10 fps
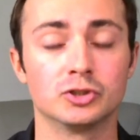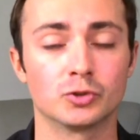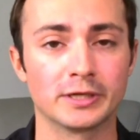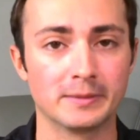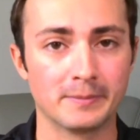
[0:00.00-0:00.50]

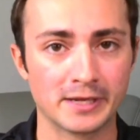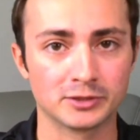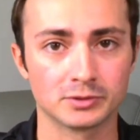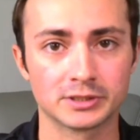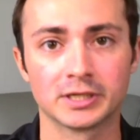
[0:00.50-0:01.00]
trade it
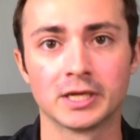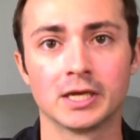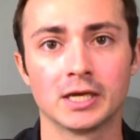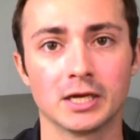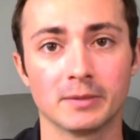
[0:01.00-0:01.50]
manually,
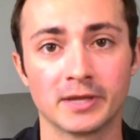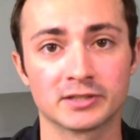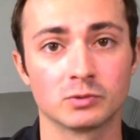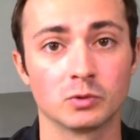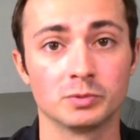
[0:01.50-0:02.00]

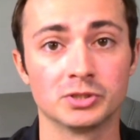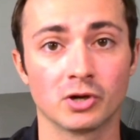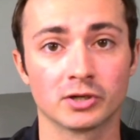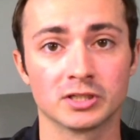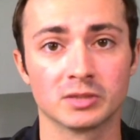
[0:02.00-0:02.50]
that's what we'll be
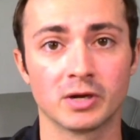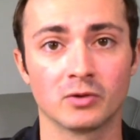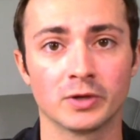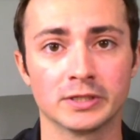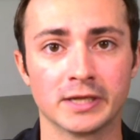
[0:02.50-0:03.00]
talking
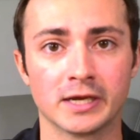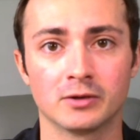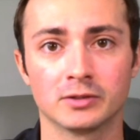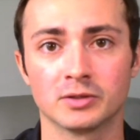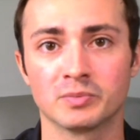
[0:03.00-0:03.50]
about right
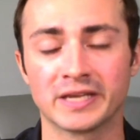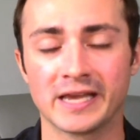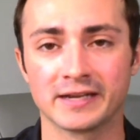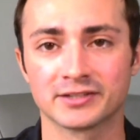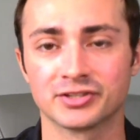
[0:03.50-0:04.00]
now, and the
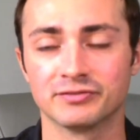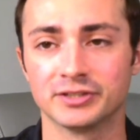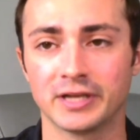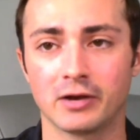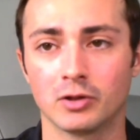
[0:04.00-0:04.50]
mechanics of
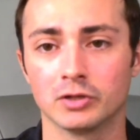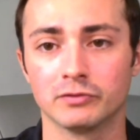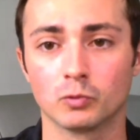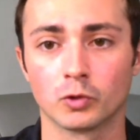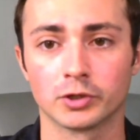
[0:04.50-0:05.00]
it, how all
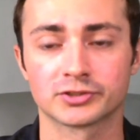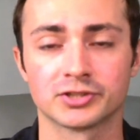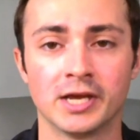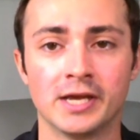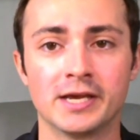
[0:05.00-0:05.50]
of it works,
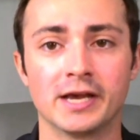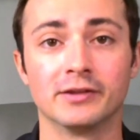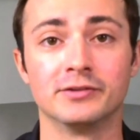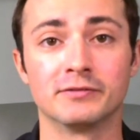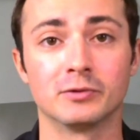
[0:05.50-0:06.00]
and
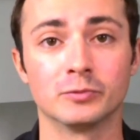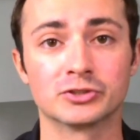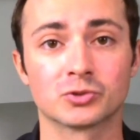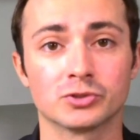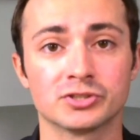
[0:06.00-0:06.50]
the different
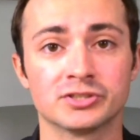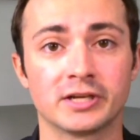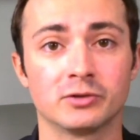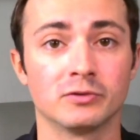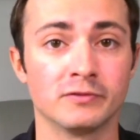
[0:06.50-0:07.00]
resources
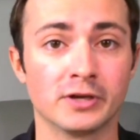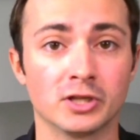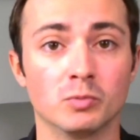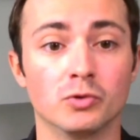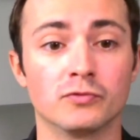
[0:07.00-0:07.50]
that are
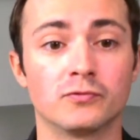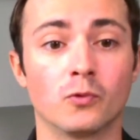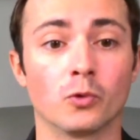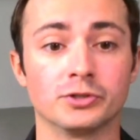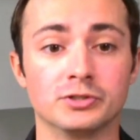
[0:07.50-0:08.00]
available
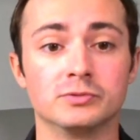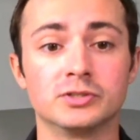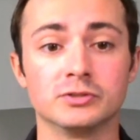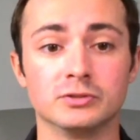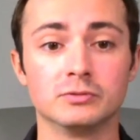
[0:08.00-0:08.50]
for you
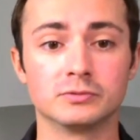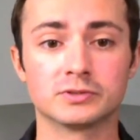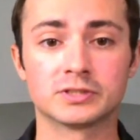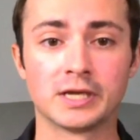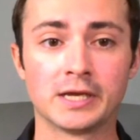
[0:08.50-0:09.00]
to
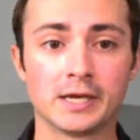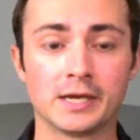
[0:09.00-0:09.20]
use.